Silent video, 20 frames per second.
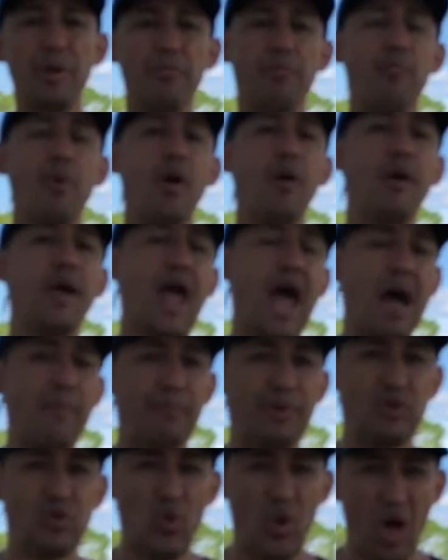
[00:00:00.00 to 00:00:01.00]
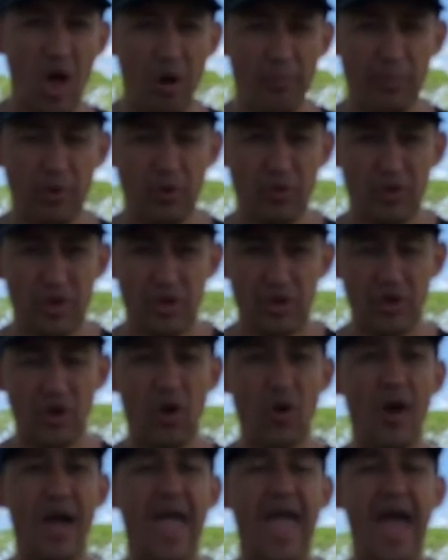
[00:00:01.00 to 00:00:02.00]
be very happy to help you. You
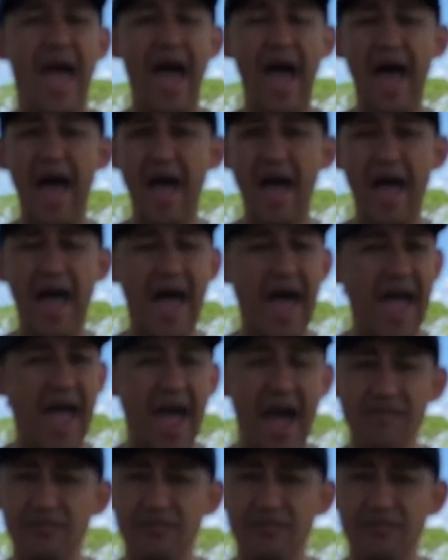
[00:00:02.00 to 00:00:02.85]
know, I, I